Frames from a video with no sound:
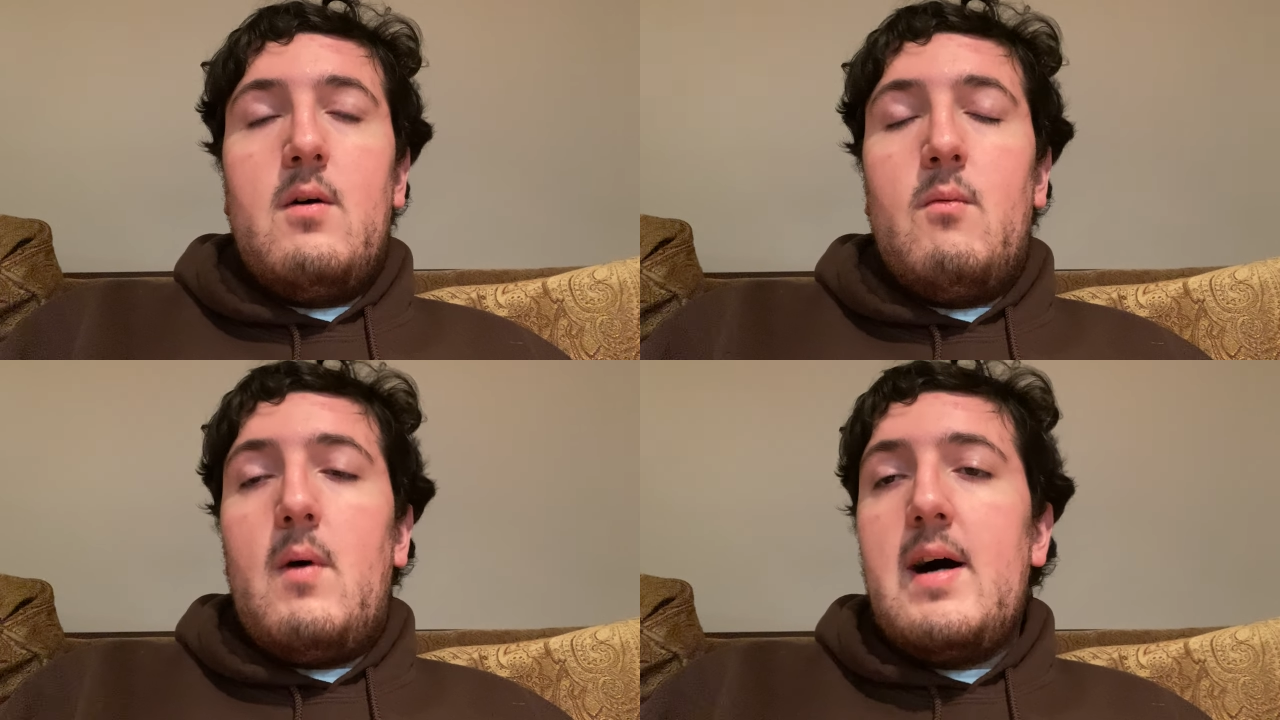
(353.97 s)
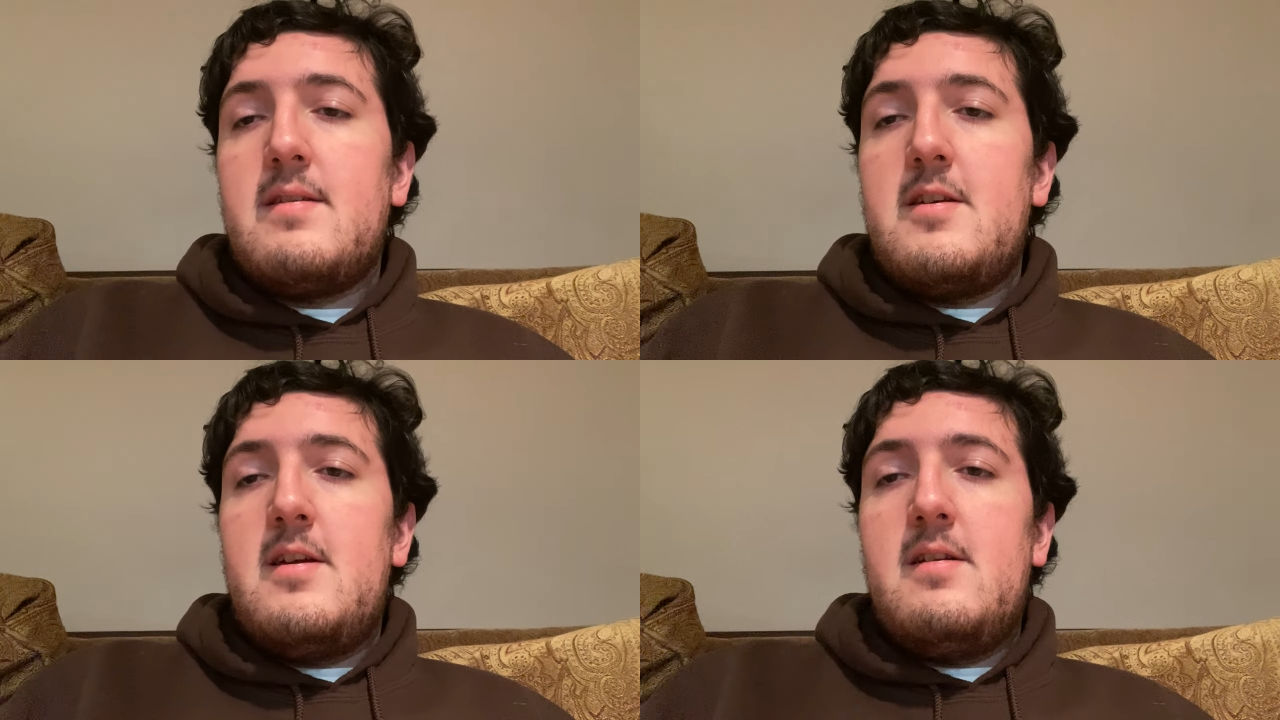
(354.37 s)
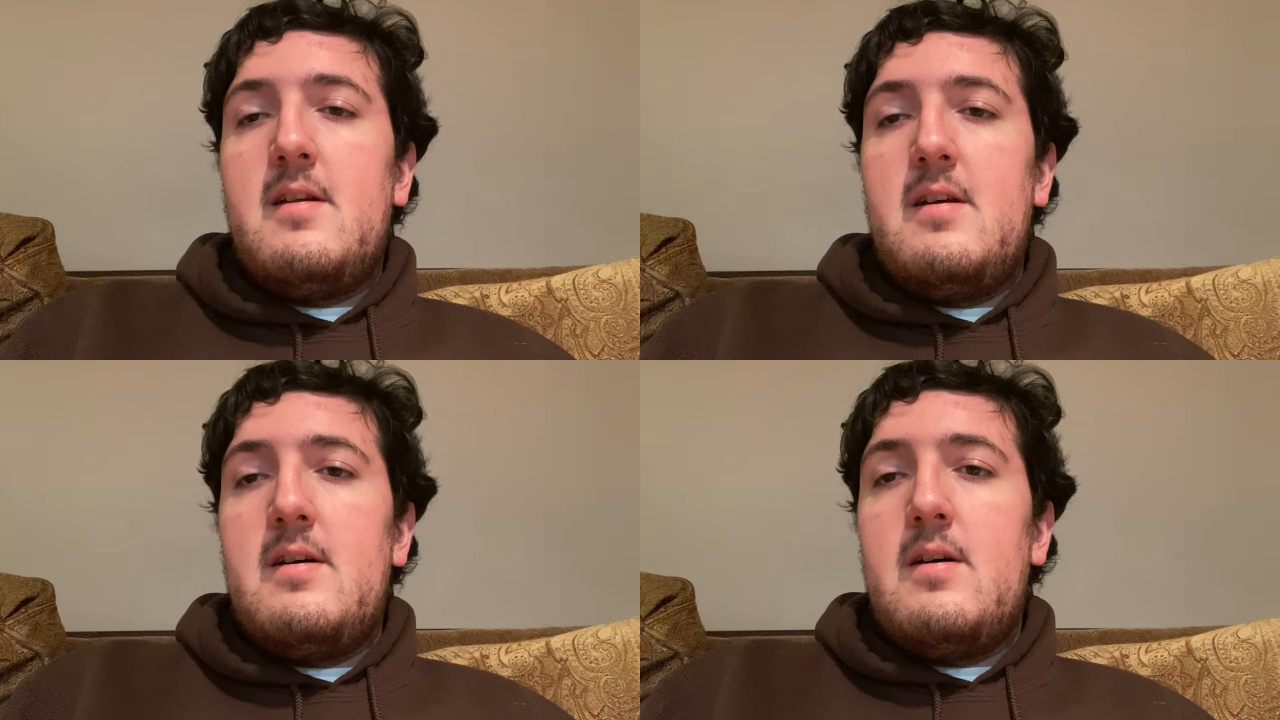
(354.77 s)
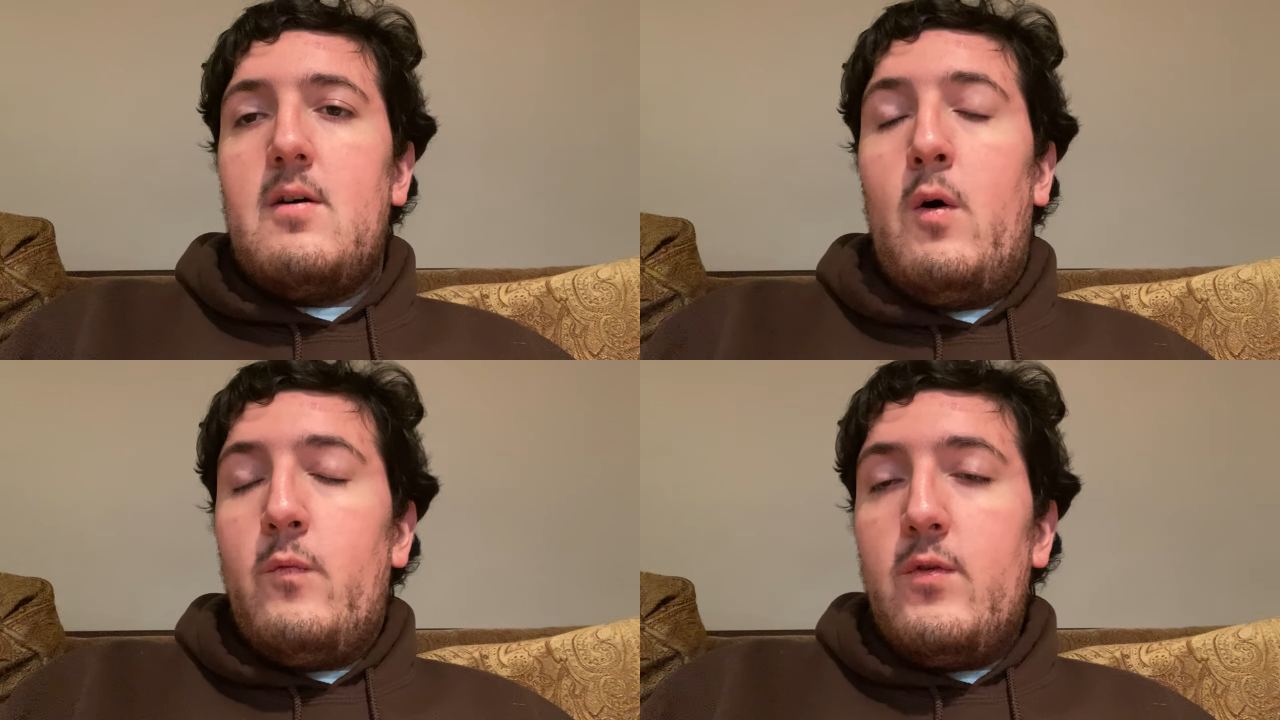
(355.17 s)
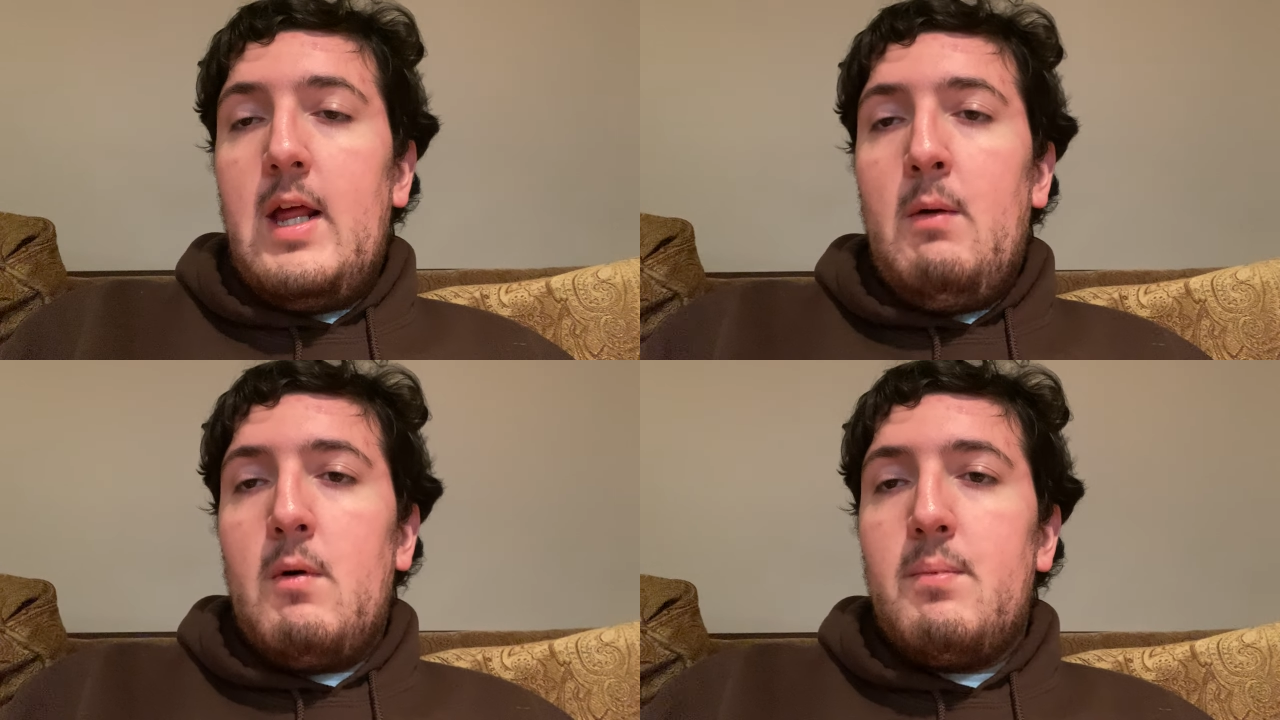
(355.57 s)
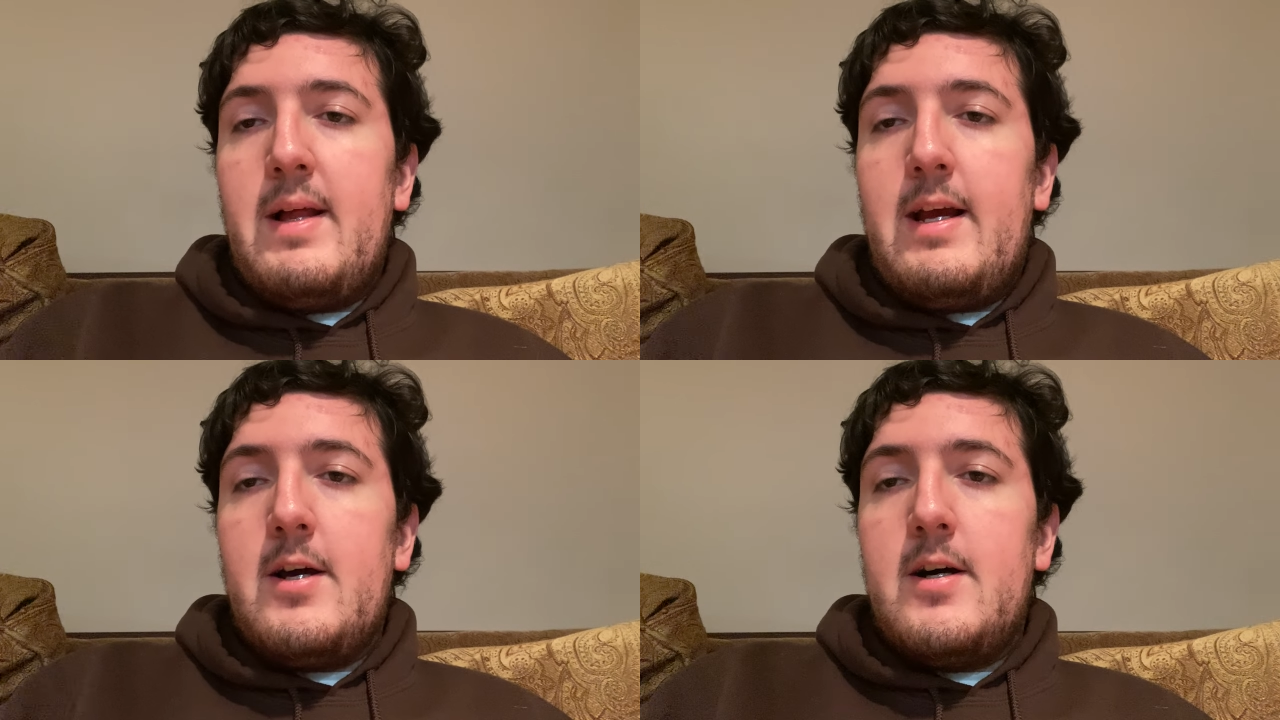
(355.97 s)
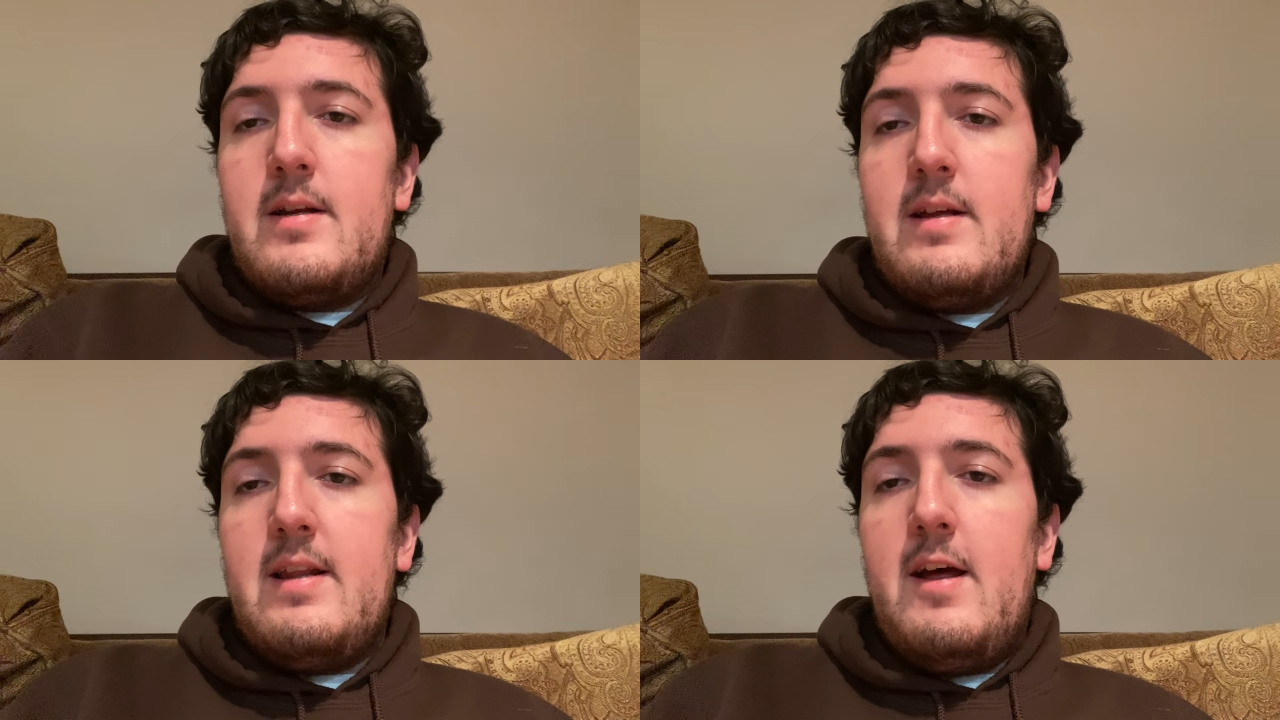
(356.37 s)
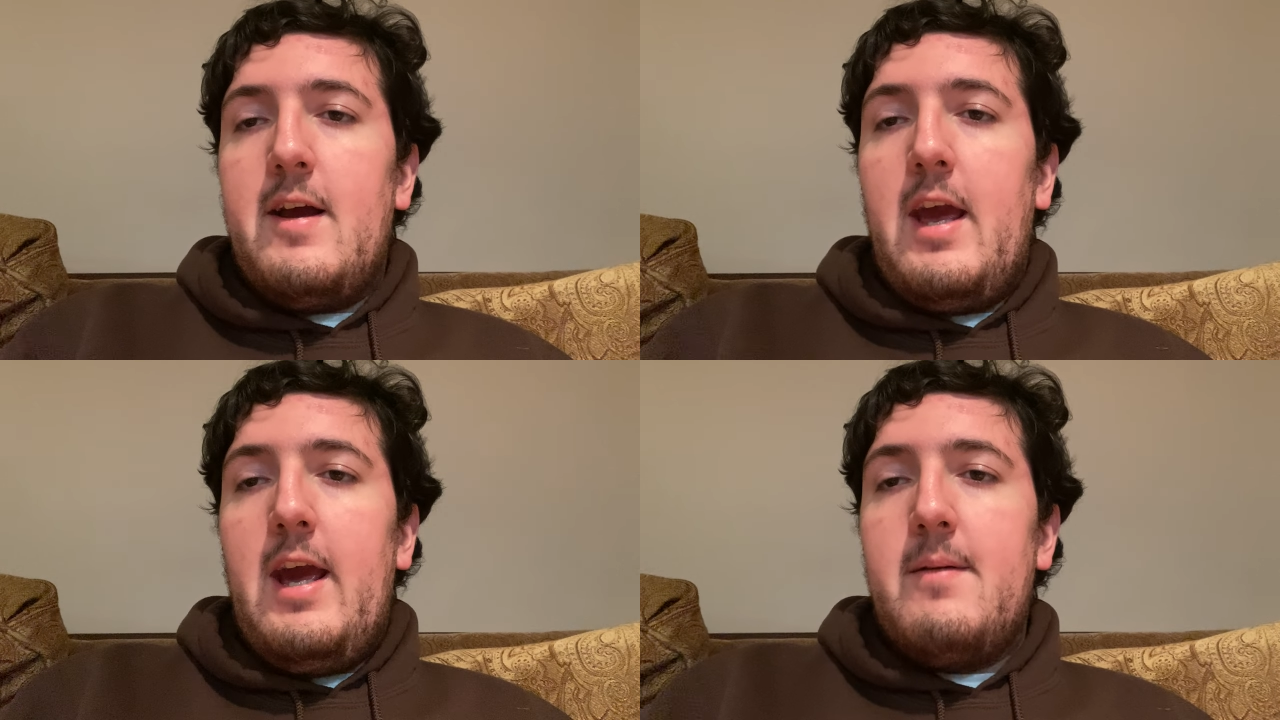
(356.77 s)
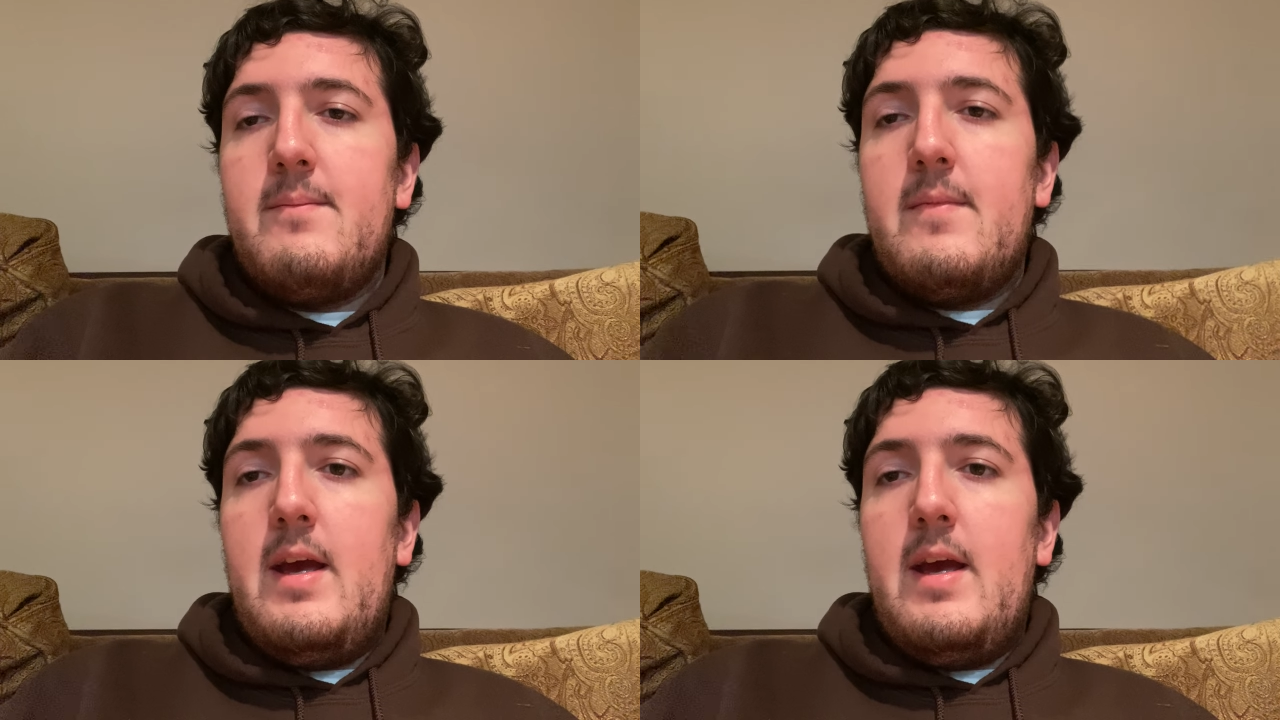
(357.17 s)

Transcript: Watson hopefully will play good in that game